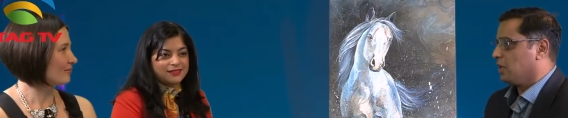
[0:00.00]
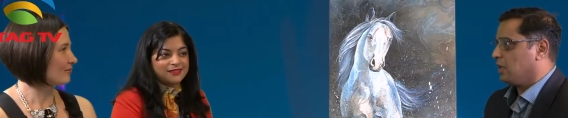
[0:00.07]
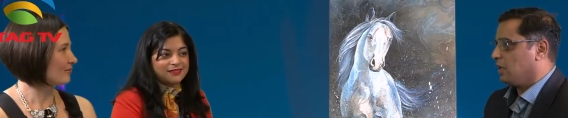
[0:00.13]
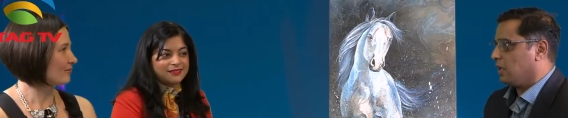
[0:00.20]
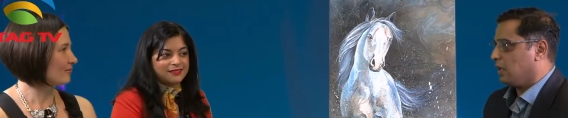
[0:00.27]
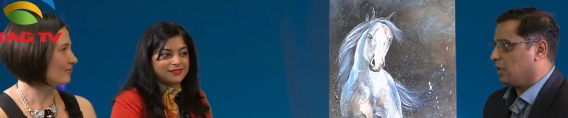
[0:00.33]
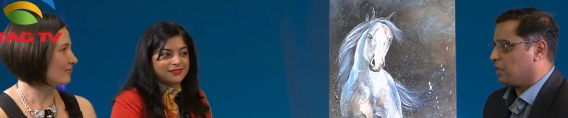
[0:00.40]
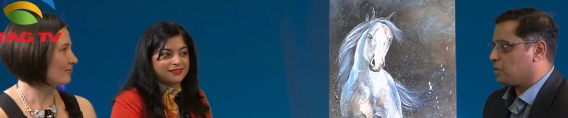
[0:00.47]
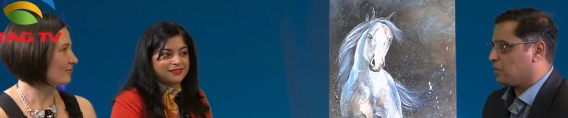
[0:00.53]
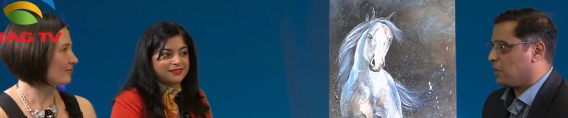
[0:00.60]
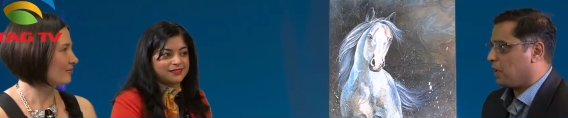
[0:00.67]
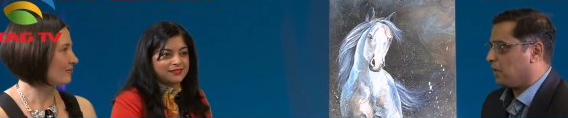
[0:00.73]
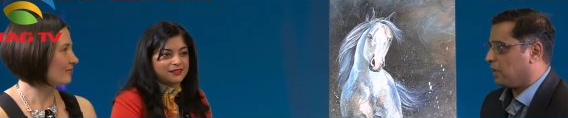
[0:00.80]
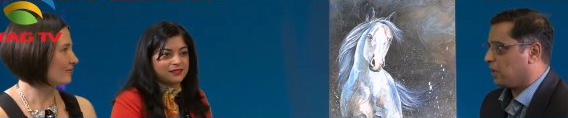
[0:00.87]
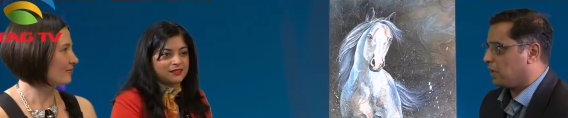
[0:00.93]
Speaker 1: an
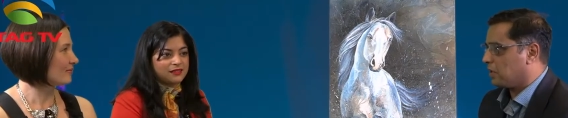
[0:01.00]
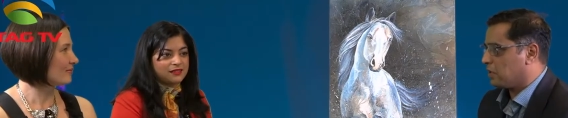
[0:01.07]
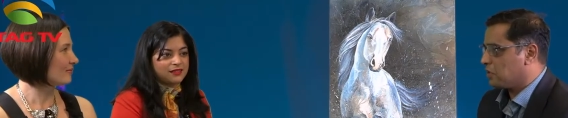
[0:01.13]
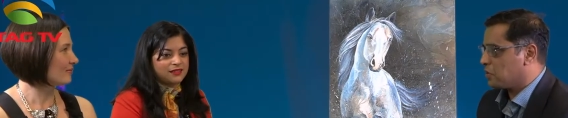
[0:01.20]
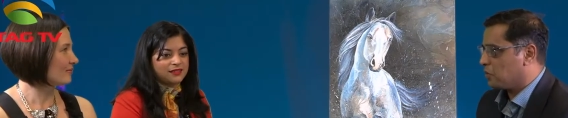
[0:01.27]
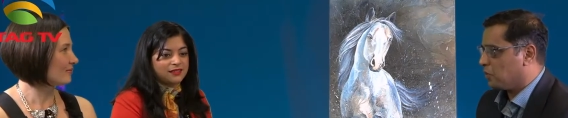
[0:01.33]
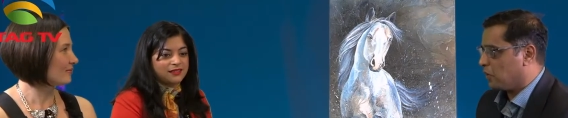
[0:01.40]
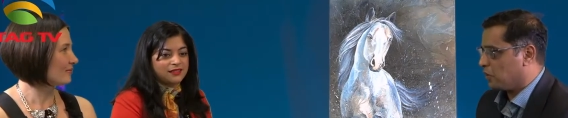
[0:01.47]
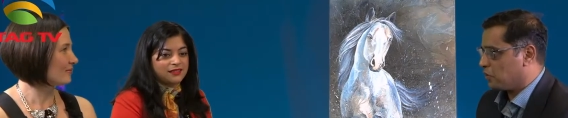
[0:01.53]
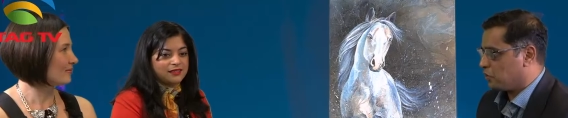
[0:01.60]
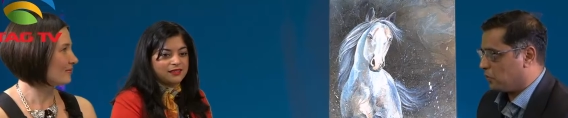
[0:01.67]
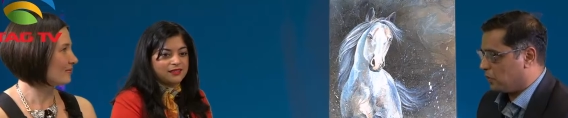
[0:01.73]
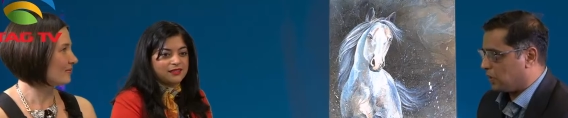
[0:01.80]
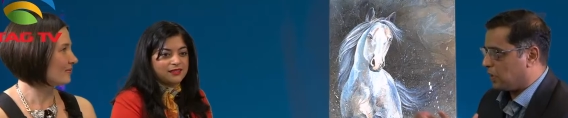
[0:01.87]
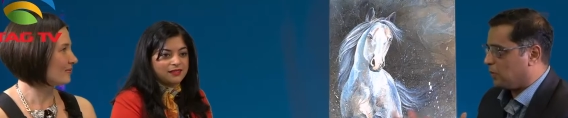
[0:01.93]
aspiring artist who wants to
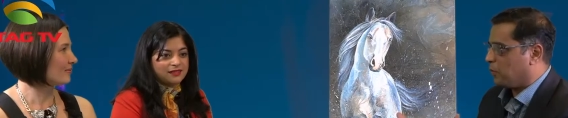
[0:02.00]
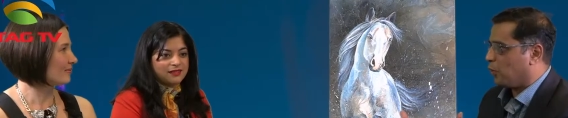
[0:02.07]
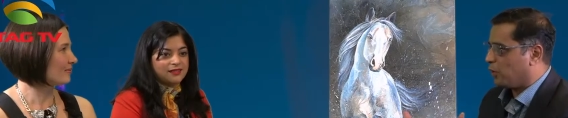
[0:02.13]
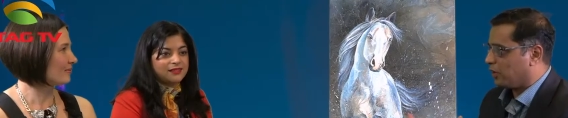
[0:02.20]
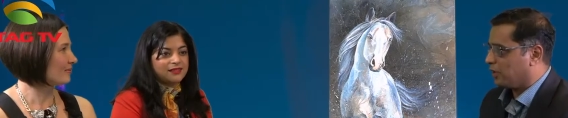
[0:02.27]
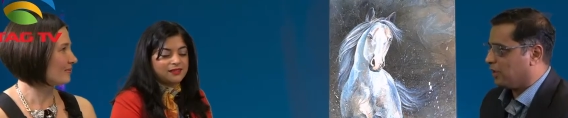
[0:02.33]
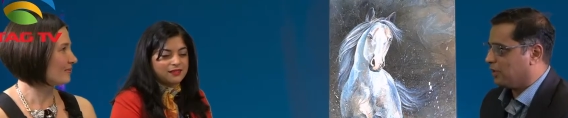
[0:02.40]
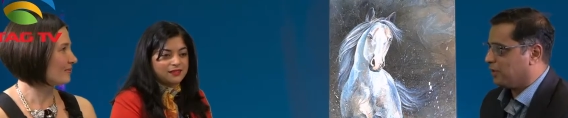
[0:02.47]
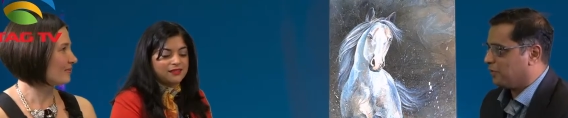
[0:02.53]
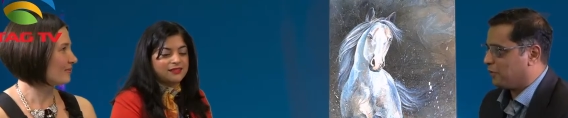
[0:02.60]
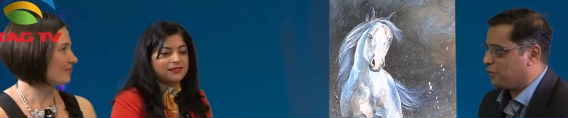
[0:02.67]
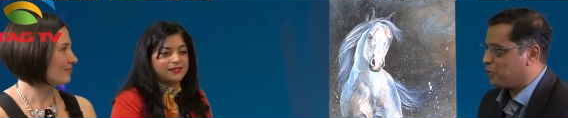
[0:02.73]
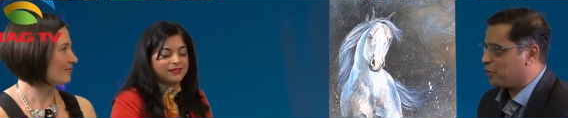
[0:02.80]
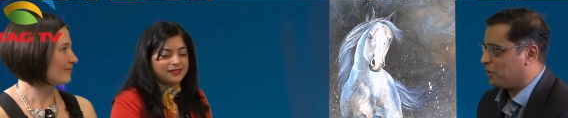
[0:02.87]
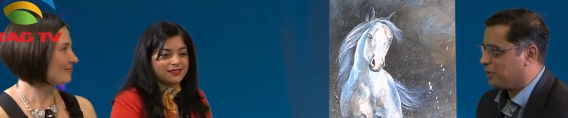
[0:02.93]
become Olga in the
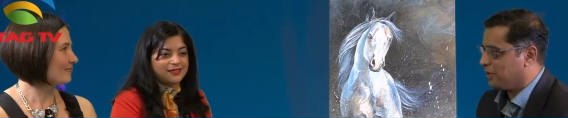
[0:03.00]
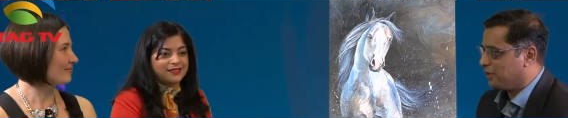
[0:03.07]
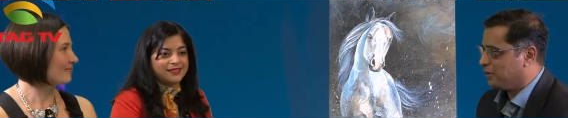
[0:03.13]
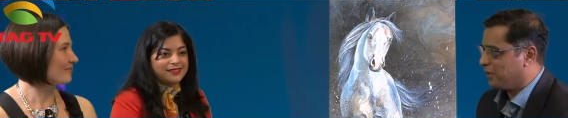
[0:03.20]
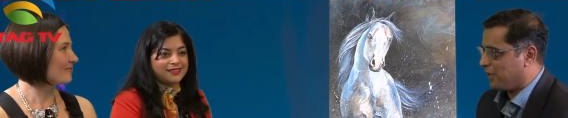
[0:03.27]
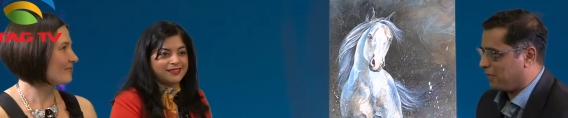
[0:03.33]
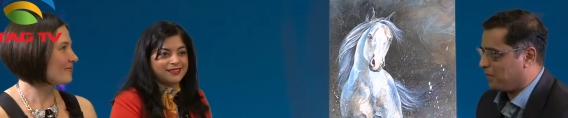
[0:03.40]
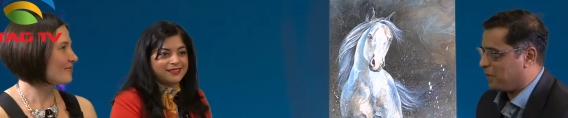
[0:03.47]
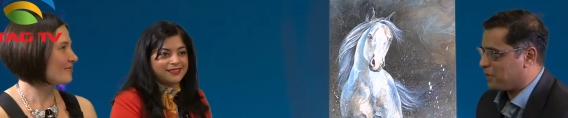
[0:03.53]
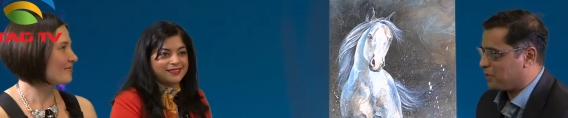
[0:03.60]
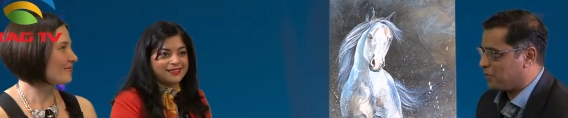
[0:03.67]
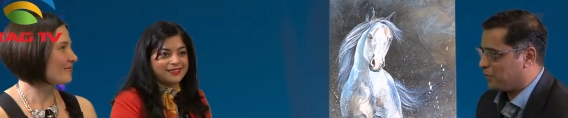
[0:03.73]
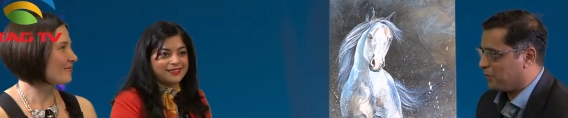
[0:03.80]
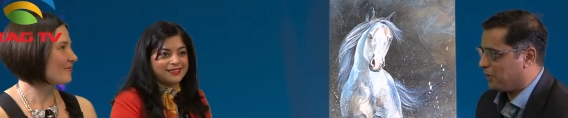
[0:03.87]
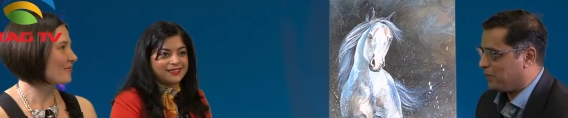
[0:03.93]
future? Do you have a message
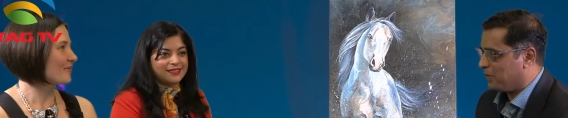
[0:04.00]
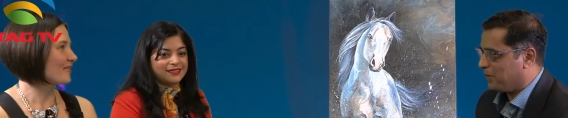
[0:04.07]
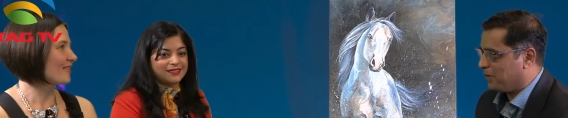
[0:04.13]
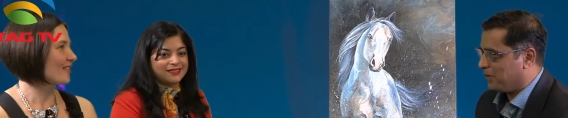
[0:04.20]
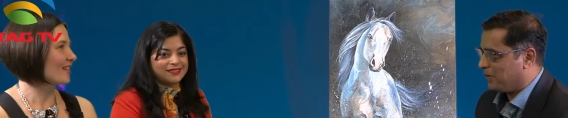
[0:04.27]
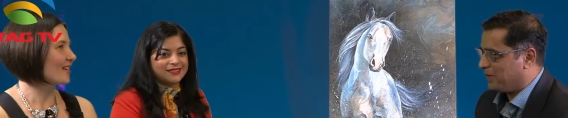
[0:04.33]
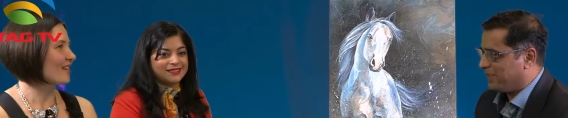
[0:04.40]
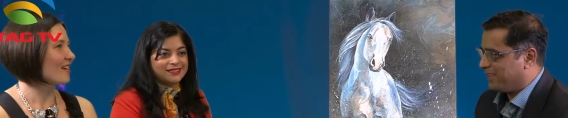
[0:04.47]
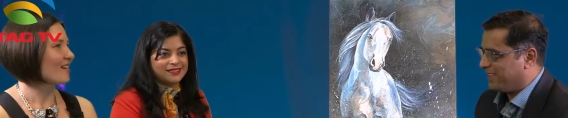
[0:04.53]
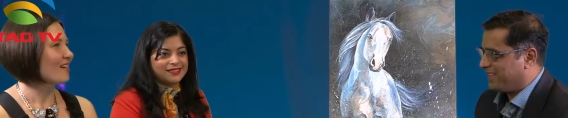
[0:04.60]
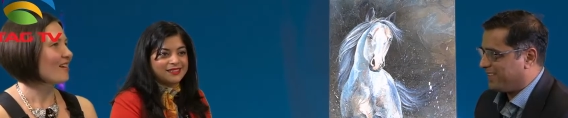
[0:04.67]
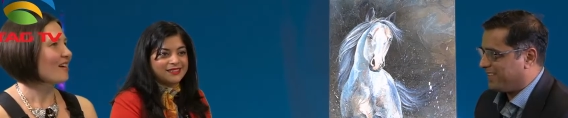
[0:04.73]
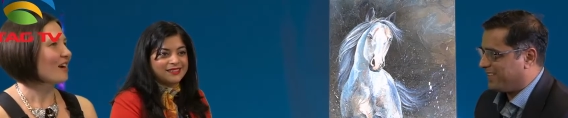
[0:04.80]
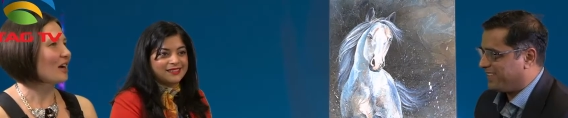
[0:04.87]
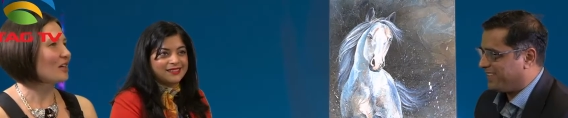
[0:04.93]
for them?
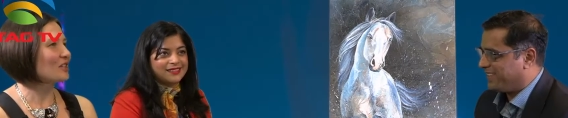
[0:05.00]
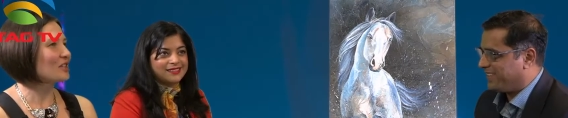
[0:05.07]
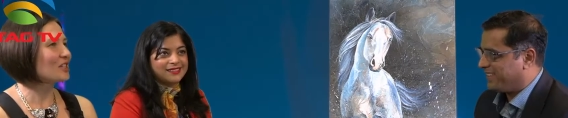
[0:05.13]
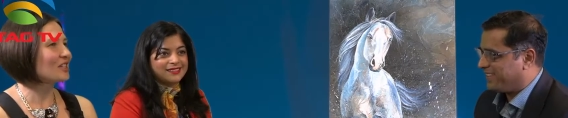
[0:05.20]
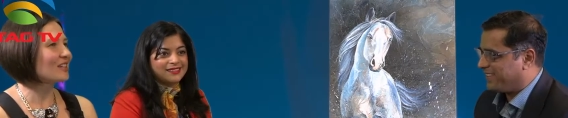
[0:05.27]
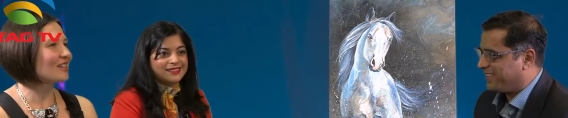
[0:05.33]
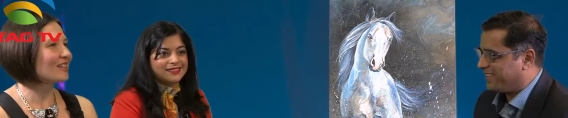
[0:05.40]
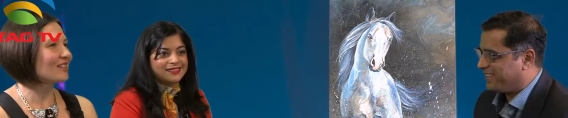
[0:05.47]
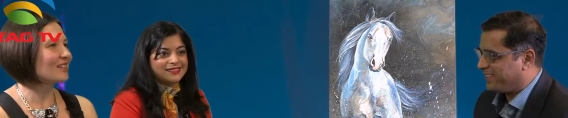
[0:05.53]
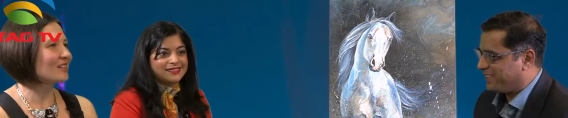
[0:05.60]
Speaker 2: I think uh,